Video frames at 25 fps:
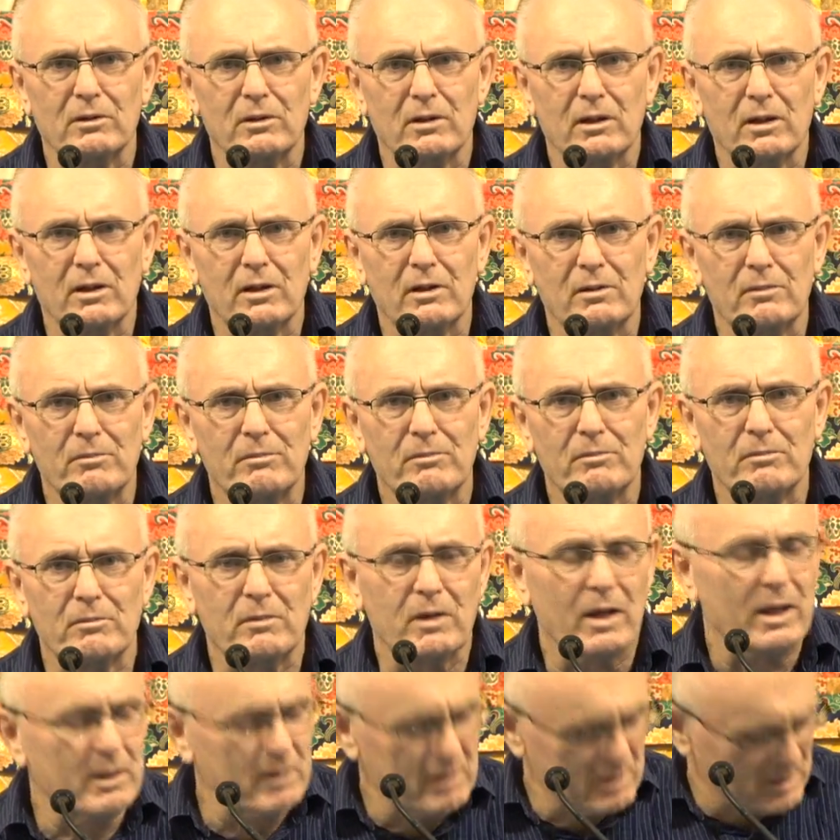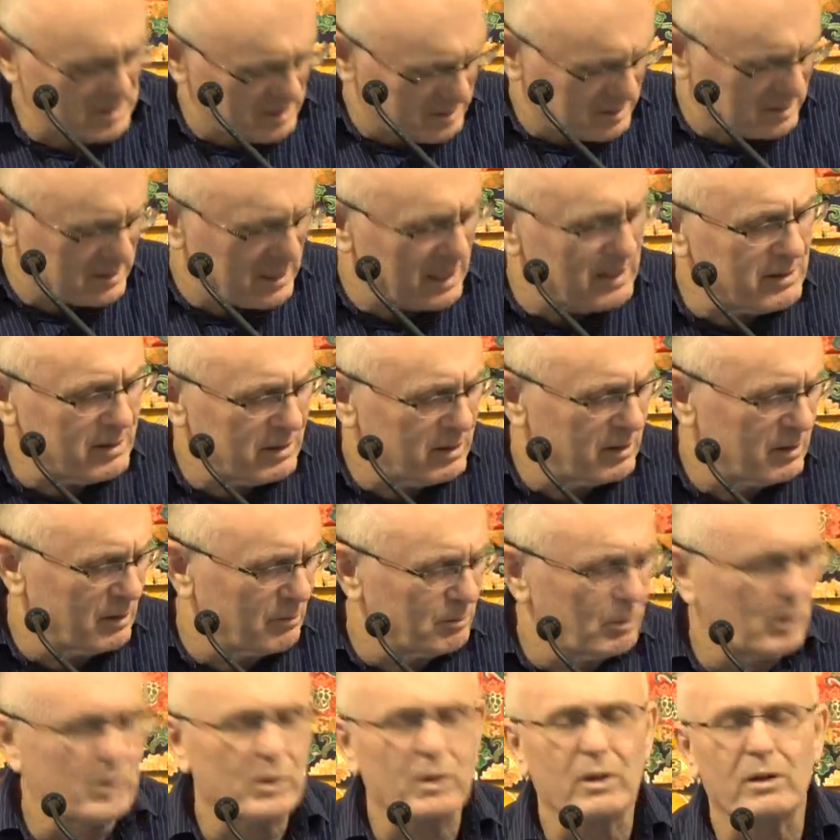and it's said that the
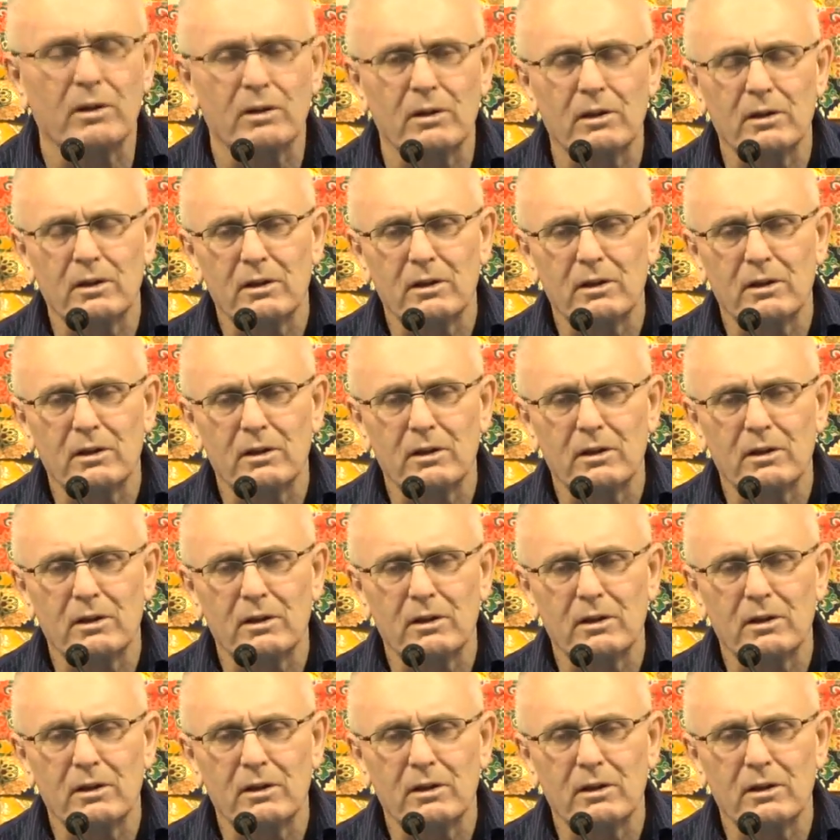Buddha